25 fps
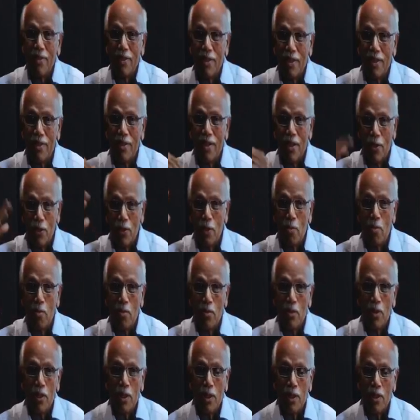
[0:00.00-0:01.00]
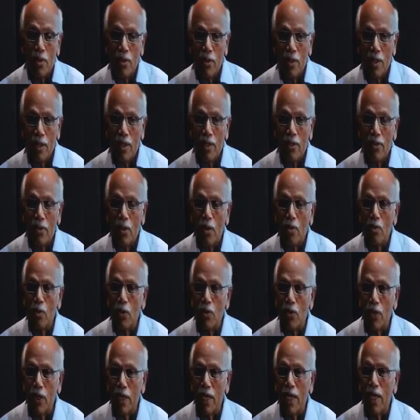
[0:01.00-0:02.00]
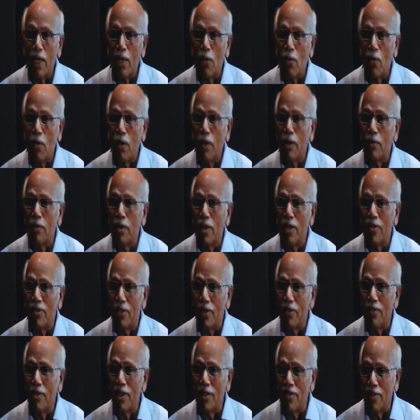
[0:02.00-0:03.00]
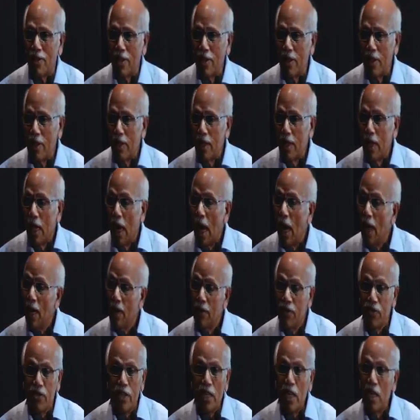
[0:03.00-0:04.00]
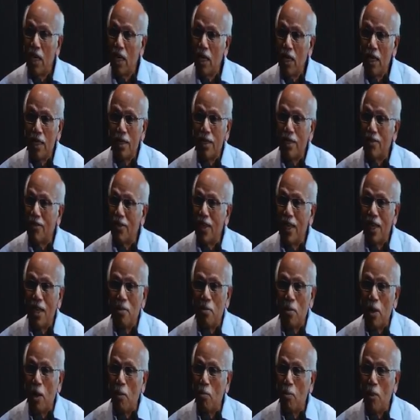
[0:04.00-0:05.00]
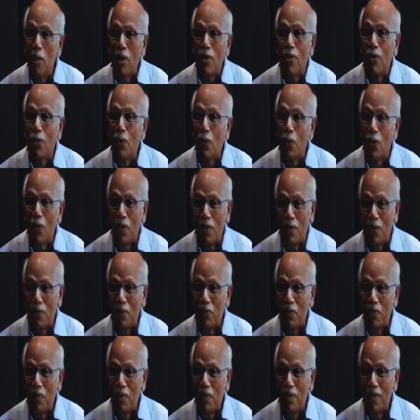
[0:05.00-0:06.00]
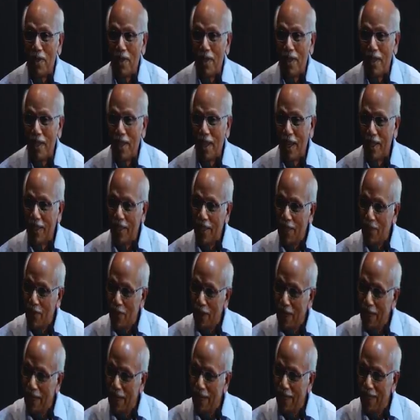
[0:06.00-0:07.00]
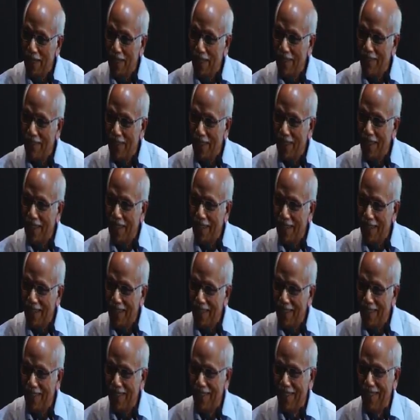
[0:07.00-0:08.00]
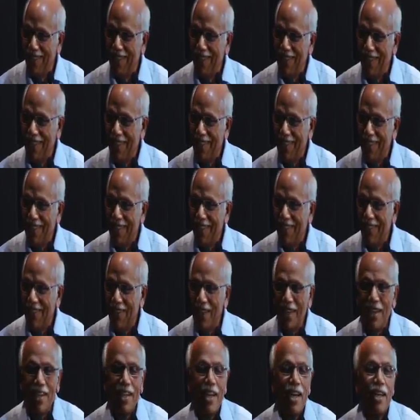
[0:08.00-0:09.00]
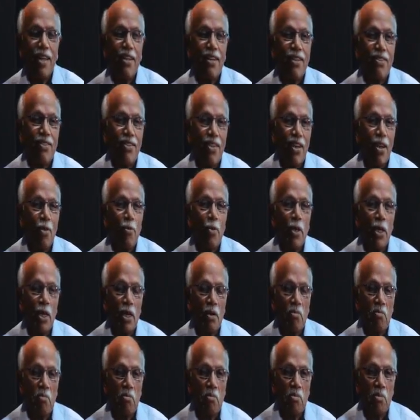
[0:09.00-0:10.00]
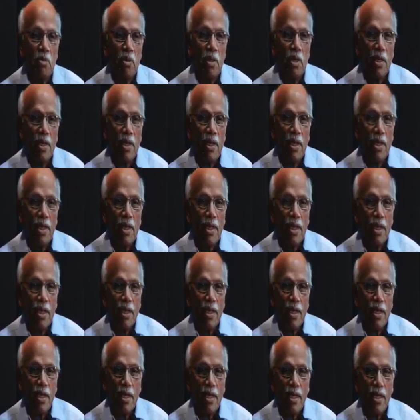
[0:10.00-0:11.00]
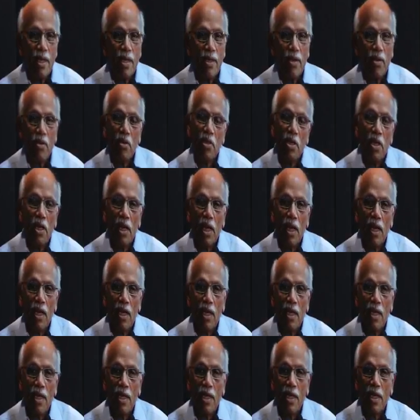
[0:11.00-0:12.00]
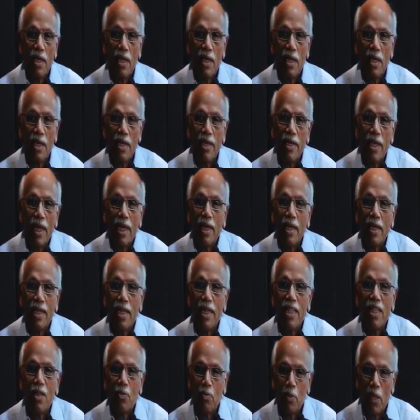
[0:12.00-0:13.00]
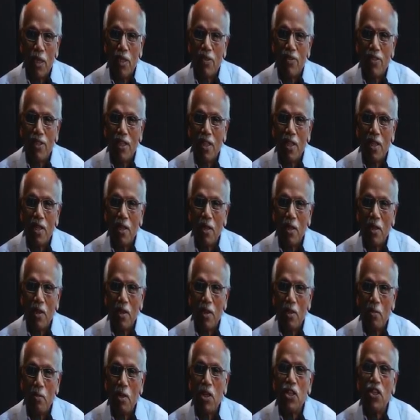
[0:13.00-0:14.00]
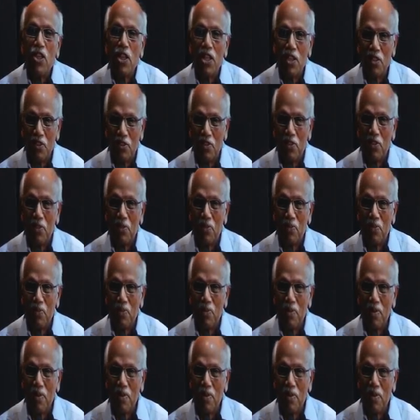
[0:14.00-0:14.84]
is now he is almost the king of whatever he surveys. And still the same humble soul. And that's why I like this psychiatrist. Psychiatrists have become real drug dispensing machines.